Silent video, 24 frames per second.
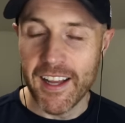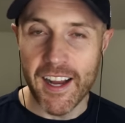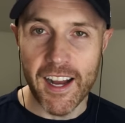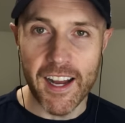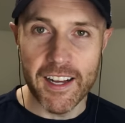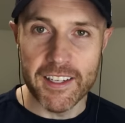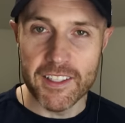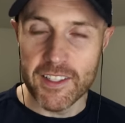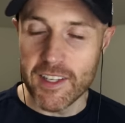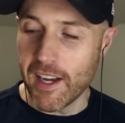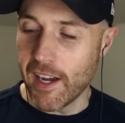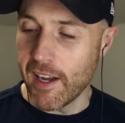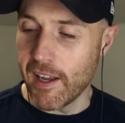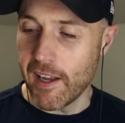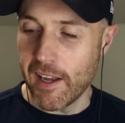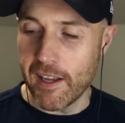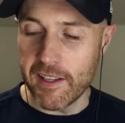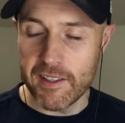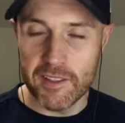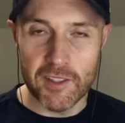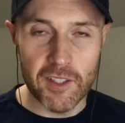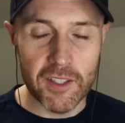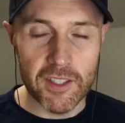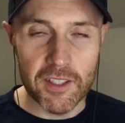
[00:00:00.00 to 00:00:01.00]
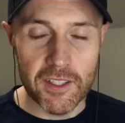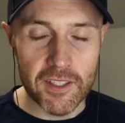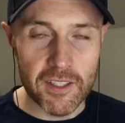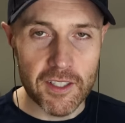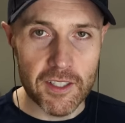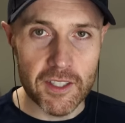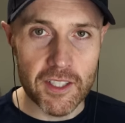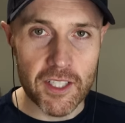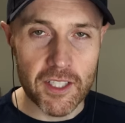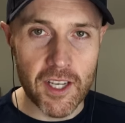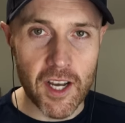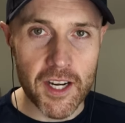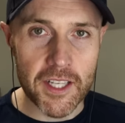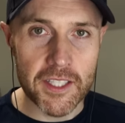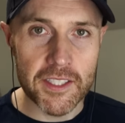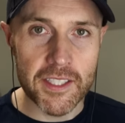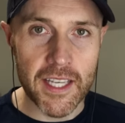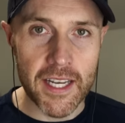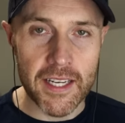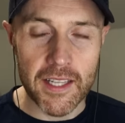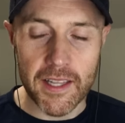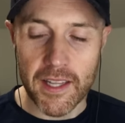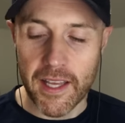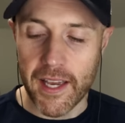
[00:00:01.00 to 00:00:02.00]
kind of
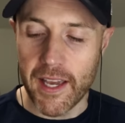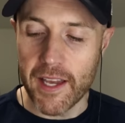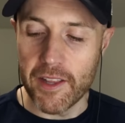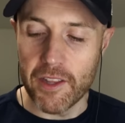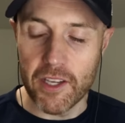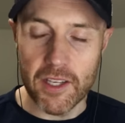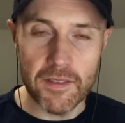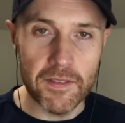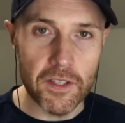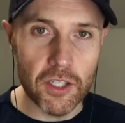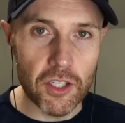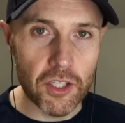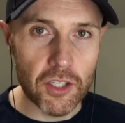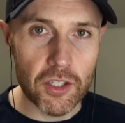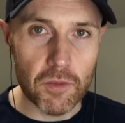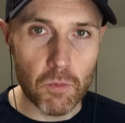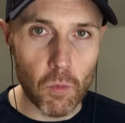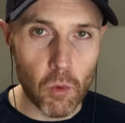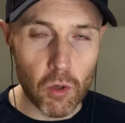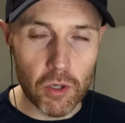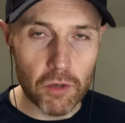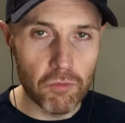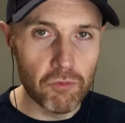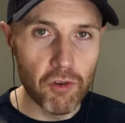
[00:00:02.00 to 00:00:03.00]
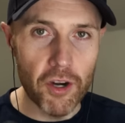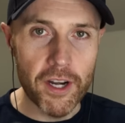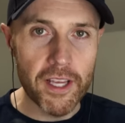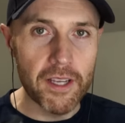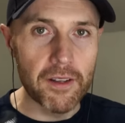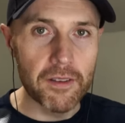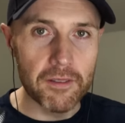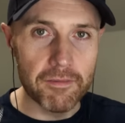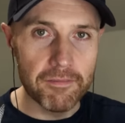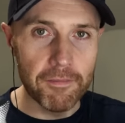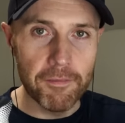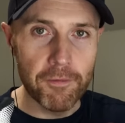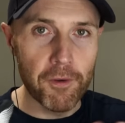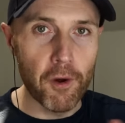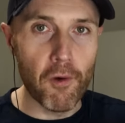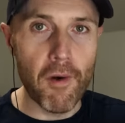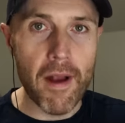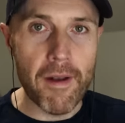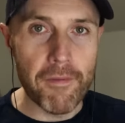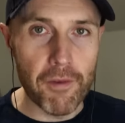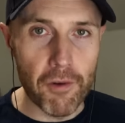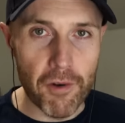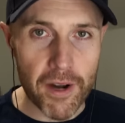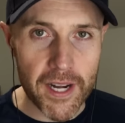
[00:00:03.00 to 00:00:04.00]
said it there, that if you're just running
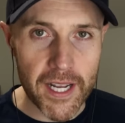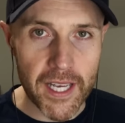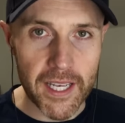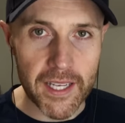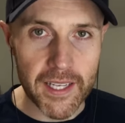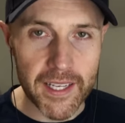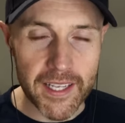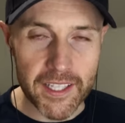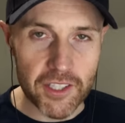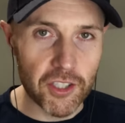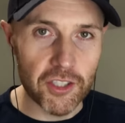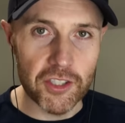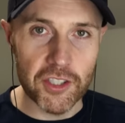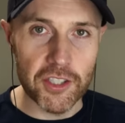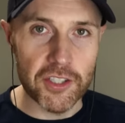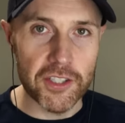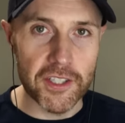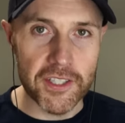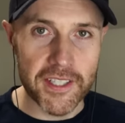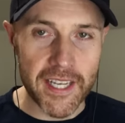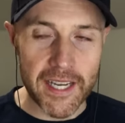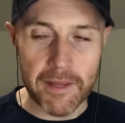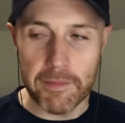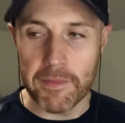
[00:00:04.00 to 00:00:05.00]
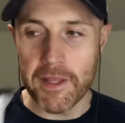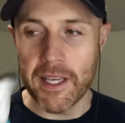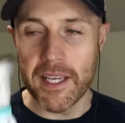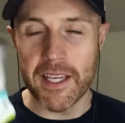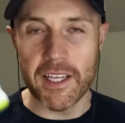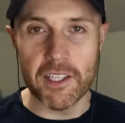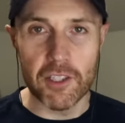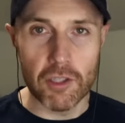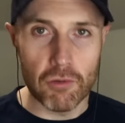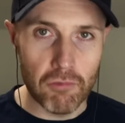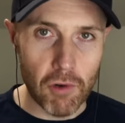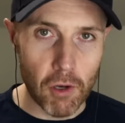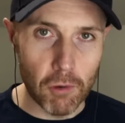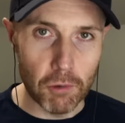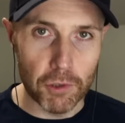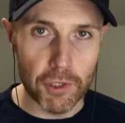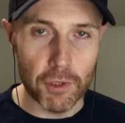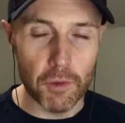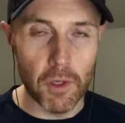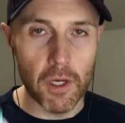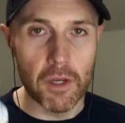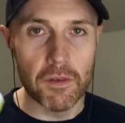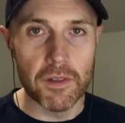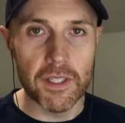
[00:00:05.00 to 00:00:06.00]
forever in it, it just does the same thing. It just
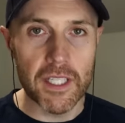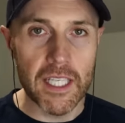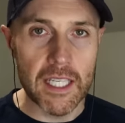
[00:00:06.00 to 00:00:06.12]
rolls you over,